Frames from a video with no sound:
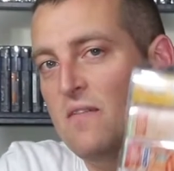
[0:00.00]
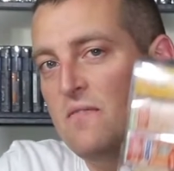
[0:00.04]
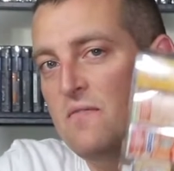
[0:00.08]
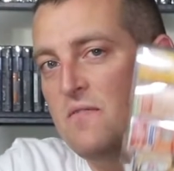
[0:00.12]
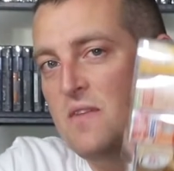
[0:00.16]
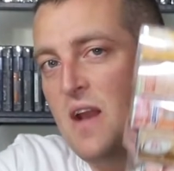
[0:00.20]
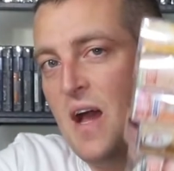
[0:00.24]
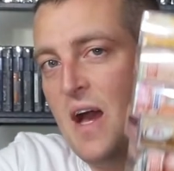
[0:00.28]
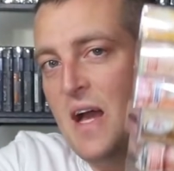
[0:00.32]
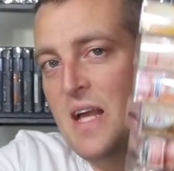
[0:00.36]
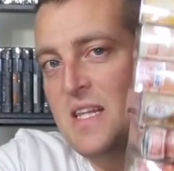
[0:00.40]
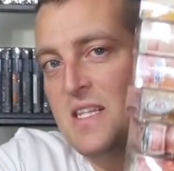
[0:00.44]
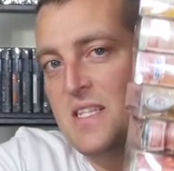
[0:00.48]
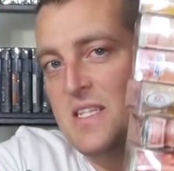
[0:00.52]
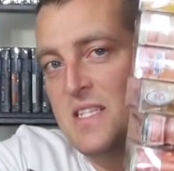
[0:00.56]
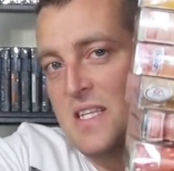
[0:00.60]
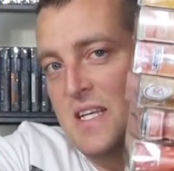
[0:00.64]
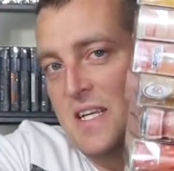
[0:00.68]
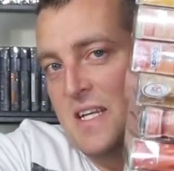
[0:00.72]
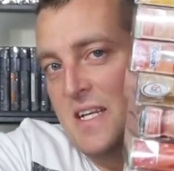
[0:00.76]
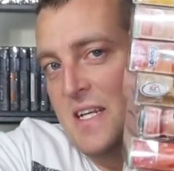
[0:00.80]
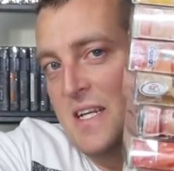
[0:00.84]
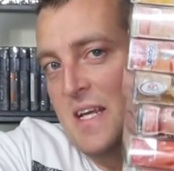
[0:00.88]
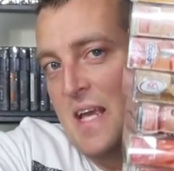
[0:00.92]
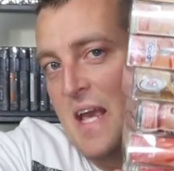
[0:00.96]
of
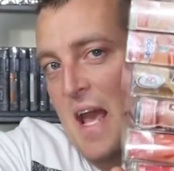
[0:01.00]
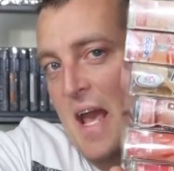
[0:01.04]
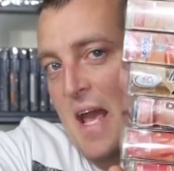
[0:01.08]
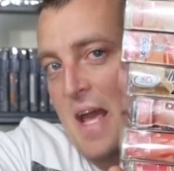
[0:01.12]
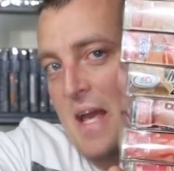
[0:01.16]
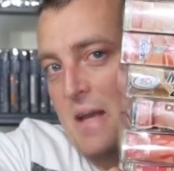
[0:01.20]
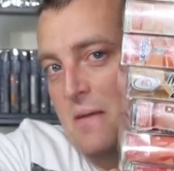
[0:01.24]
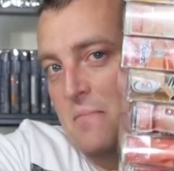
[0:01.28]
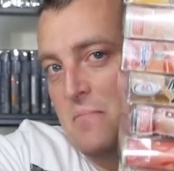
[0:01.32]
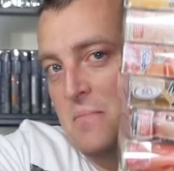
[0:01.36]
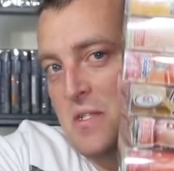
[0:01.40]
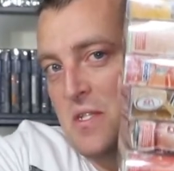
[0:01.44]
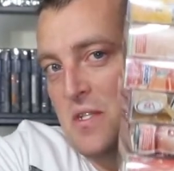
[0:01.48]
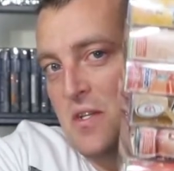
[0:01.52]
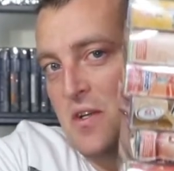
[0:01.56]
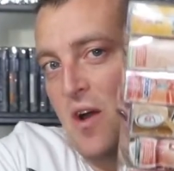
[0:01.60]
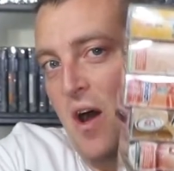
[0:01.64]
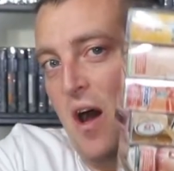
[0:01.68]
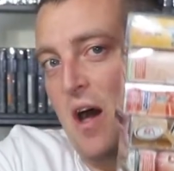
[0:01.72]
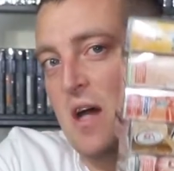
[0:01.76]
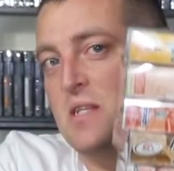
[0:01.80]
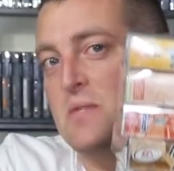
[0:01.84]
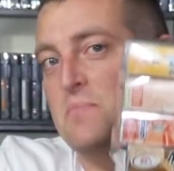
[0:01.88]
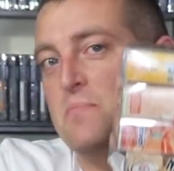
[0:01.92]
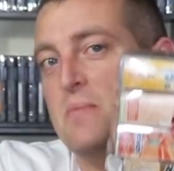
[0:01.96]
19 games
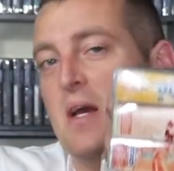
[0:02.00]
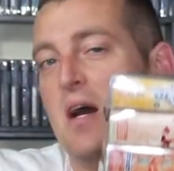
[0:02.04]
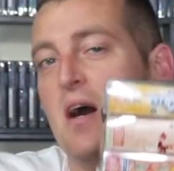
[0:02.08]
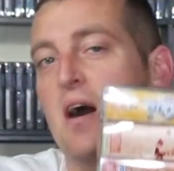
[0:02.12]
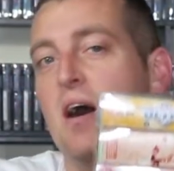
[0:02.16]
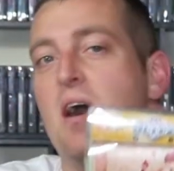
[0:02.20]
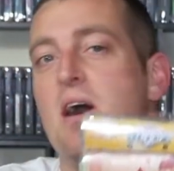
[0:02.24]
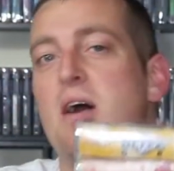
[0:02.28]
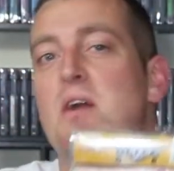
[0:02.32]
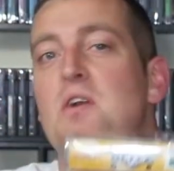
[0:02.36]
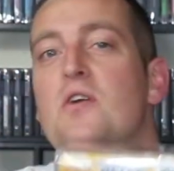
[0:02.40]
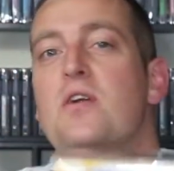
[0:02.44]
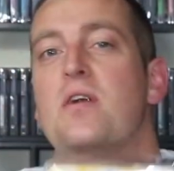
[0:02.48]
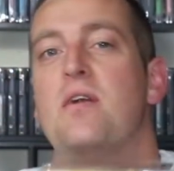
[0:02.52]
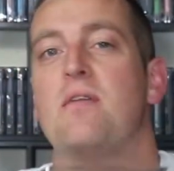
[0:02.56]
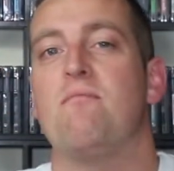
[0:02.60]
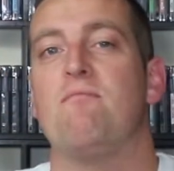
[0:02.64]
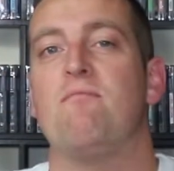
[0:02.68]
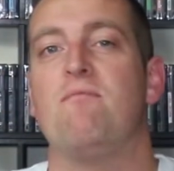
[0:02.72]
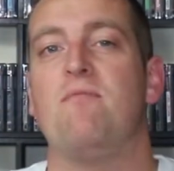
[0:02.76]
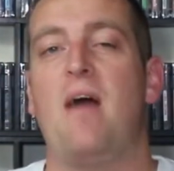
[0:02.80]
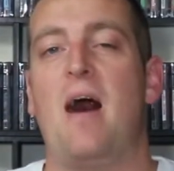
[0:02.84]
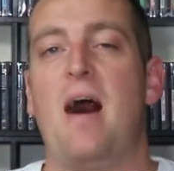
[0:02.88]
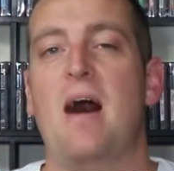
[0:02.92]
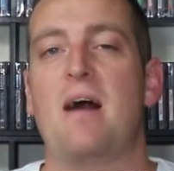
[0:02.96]
cost me
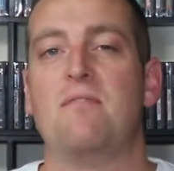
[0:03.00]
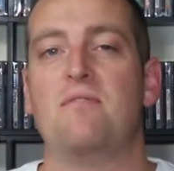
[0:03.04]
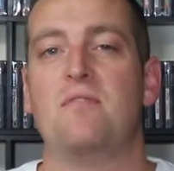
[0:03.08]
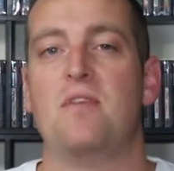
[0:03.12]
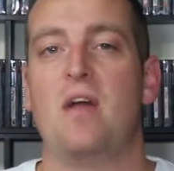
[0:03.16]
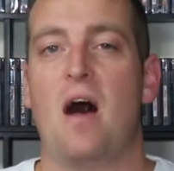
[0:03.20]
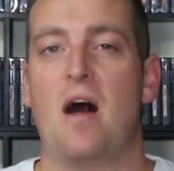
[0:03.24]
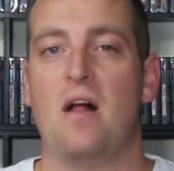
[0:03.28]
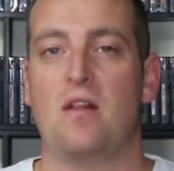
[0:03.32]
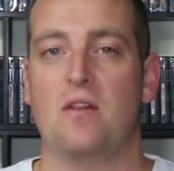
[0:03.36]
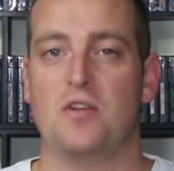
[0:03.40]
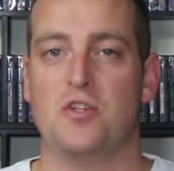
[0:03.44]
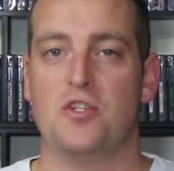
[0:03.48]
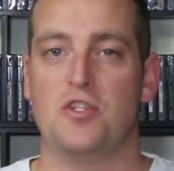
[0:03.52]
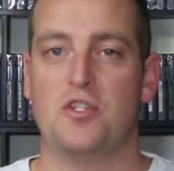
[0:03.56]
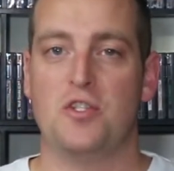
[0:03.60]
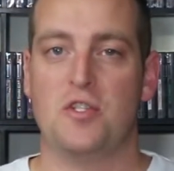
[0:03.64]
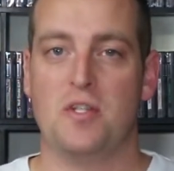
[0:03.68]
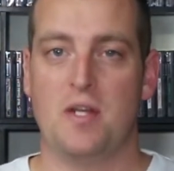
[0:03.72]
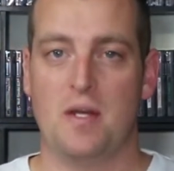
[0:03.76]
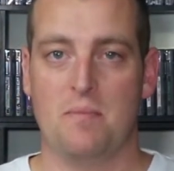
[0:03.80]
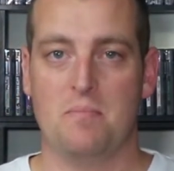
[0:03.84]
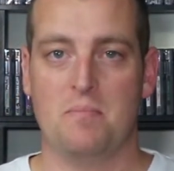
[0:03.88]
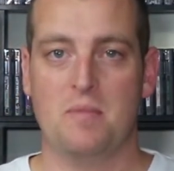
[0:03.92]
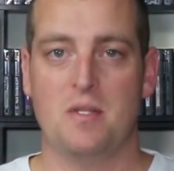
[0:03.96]
$105
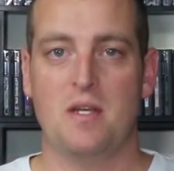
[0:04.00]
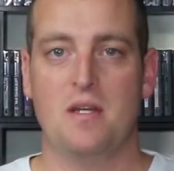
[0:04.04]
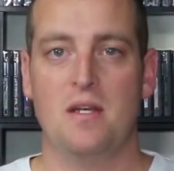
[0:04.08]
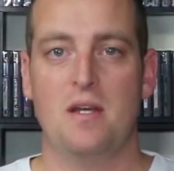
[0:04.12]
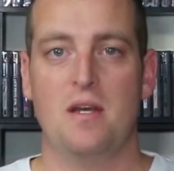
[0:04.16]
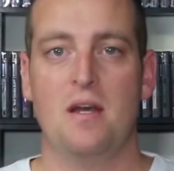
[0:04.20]
shipped.